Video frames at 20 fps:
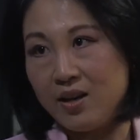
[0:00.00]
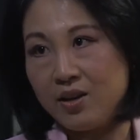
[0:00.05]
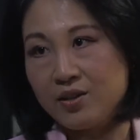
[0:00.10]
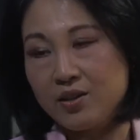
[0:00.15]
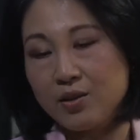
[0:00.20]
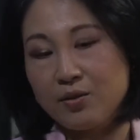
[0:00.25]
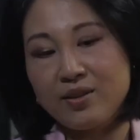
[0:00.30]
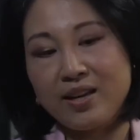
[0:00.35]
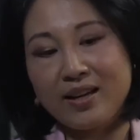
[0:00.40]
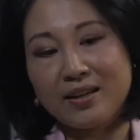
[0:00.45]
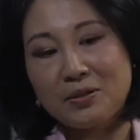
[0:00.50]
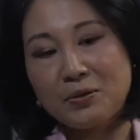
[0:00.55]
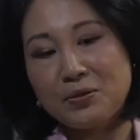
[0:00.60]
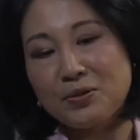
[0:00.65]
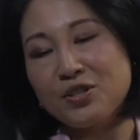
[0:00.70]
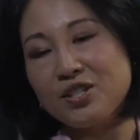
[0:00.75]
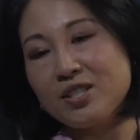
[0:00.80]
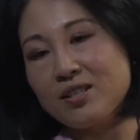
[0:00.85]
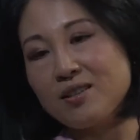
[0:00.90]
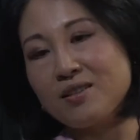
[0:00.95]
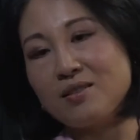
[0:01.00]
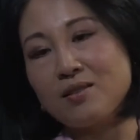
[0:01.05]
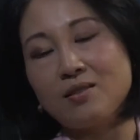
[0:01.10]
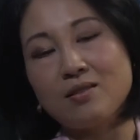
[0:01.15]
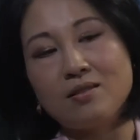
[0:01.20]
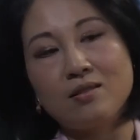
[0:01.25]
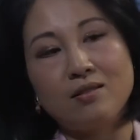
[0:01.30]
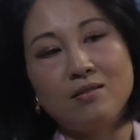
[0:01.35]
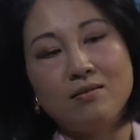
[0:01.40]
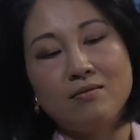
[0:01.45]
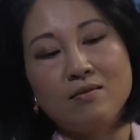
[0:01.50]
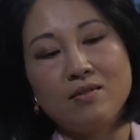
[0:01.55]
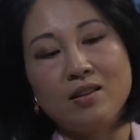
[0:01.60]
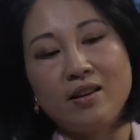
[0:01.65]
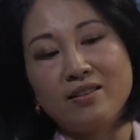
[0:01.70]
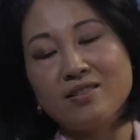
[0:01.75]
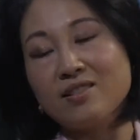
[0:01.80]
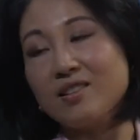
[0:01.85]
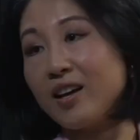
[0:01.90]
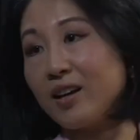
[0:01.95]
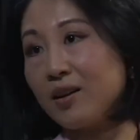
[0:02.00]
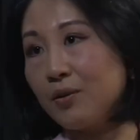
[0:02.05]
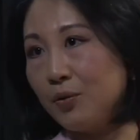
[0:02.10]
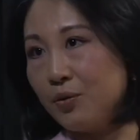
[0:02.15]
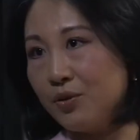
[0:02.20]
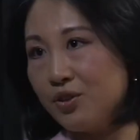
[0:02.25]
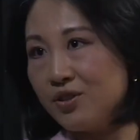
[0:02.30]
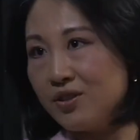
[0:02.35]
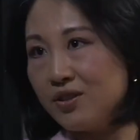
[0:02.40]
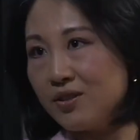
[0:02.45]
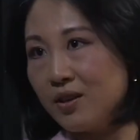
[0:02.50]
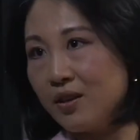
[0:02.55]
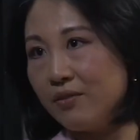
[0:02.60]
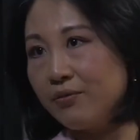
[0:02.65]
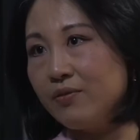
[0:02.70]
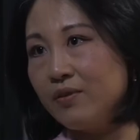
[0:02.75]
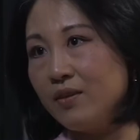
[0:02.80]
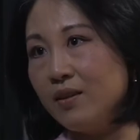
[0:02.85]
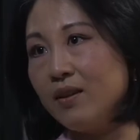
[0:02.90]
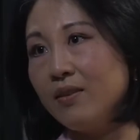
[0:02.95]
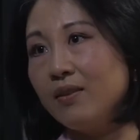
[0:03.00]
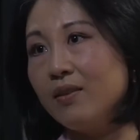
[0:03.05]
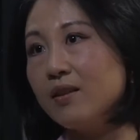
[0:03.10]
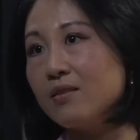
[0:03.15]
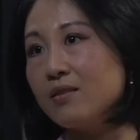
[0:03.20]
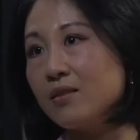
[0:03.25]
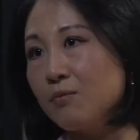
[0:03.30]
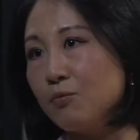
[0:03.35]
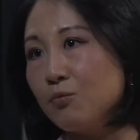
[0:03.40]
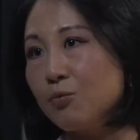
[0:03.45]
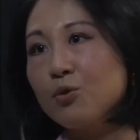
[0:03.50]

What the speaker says: So technologies is technologies. If it doesn't